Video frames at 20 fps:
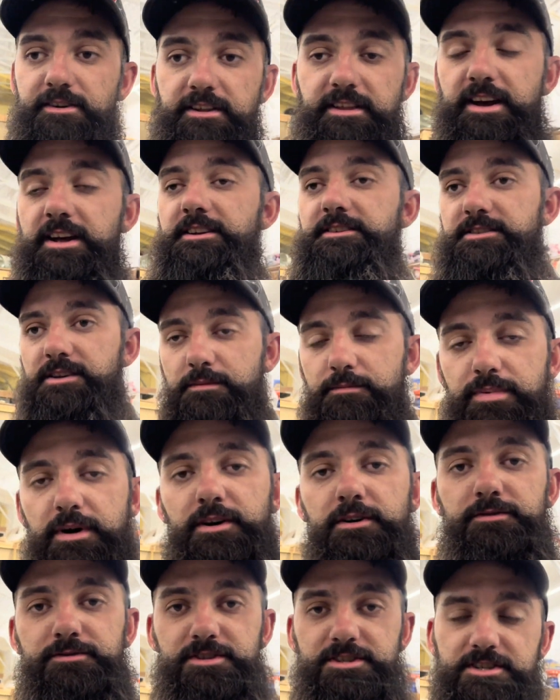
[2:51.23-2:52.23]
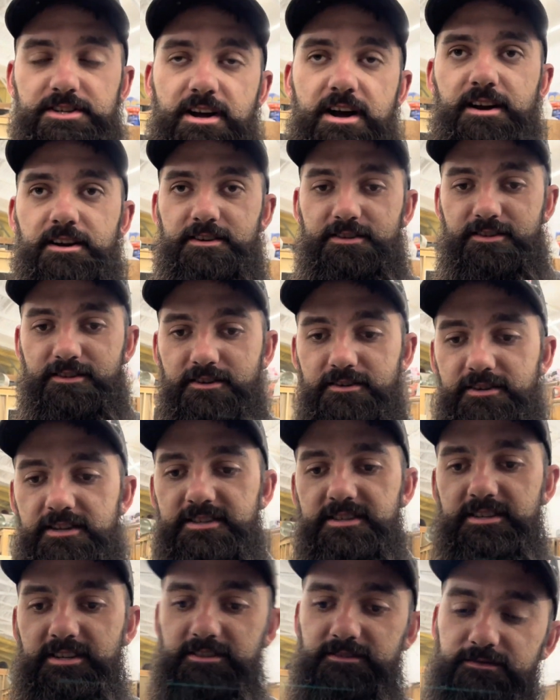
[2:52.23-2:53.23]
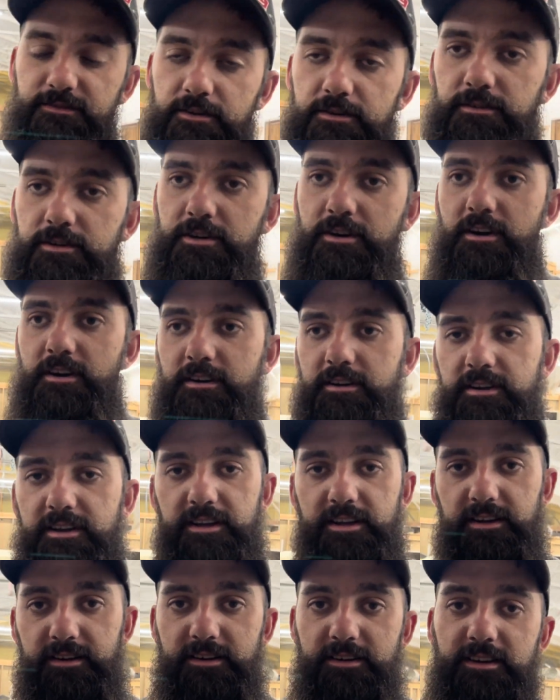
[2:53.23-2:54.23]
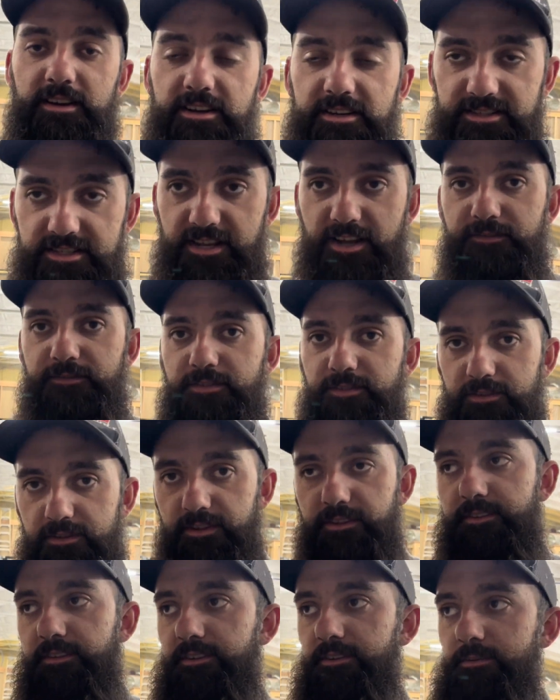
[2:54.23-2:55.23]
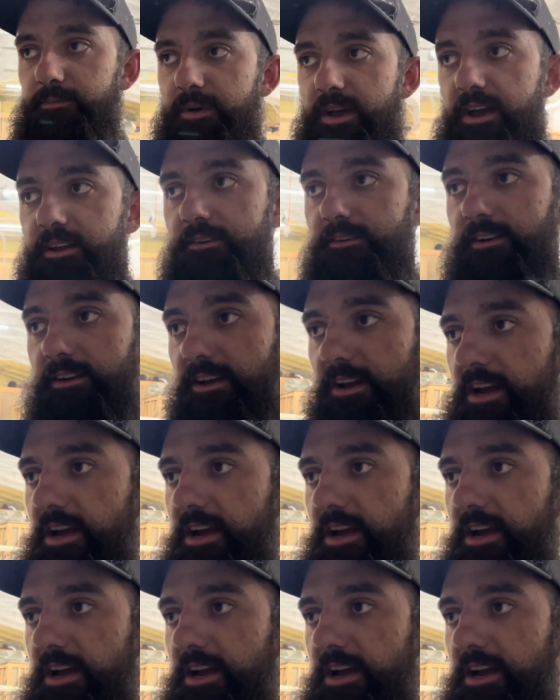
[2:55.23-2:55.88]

That is a bone stock 36 volt cart except for the lithium battery.